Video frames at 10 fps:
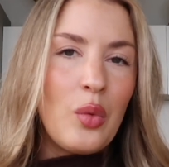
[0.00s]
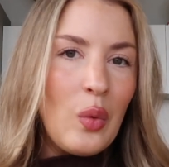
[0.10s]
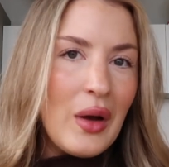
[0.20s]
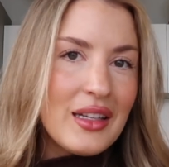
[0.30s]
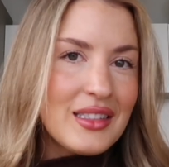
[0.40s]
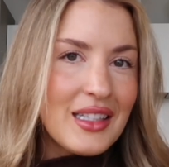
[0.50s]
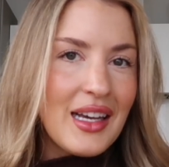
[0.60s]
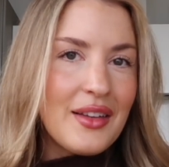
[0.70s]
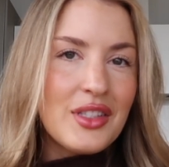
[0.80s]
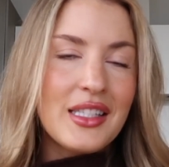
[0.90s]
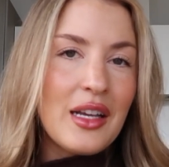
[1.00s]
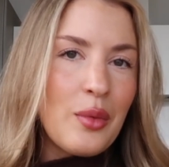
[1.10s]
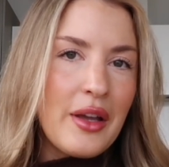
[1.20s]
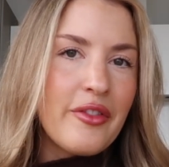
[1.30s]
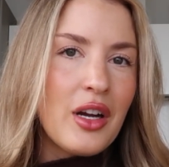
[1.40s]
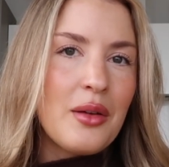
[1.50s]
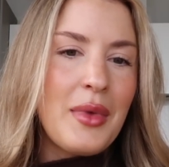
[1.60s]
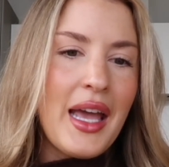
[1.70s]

what to kind of stay away from,